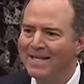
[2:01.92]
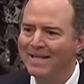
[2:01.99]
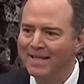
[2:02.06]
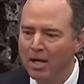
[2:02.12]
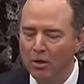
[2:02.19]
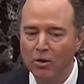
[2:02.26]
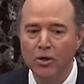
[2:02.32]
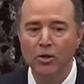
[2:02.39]
to
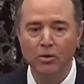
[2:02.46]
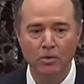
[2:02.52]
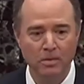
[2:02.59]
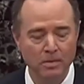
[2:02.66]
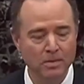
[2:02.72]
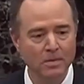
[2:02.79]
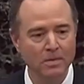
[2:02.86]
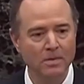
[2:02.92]
tell you,
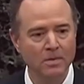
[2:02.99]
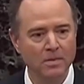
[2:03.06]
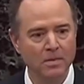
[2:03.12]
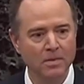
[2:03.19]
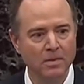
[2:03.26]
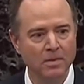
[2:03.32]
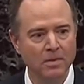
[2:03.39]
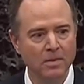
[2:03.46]

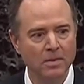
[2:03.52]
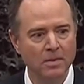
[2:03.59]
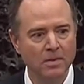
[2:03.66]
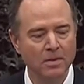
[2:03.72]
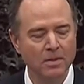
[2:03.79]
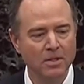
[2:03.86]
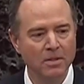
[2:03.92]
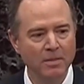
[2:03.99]

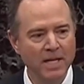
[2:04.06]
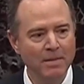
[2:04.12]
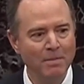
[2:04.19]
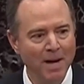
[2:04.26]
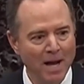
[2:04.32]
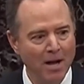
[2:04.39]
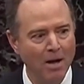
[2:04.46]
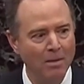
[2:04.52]
to meet
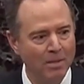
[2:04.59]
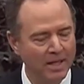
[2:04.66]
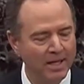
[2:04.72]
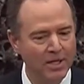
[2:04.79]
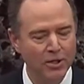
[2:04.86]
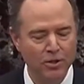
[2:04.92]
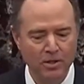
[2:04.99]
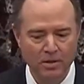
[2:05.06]
my
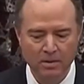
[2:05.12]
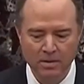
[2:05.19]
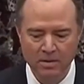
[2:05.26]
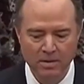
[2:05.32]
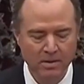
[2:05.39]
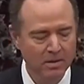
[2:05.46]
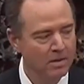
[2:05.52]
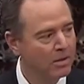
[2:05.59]
obligation,
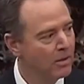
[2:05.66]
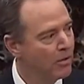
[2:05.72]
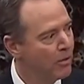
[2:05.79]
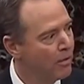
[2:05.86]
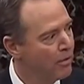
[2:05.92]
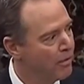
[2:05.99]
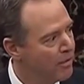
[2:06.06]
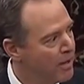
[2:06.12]

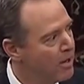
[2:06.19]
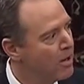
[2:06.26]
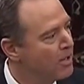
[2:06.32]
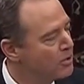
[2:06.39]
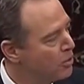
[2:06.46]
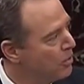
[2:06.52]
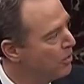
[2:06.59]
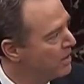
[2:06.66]
they're
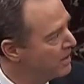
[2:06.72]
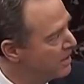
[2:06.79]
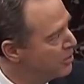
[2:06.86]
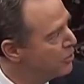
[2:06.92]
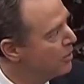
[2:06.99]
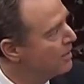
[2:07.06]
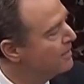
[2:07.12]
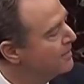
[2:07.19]
not doing what they
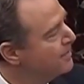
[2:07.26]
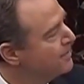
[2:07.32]
should.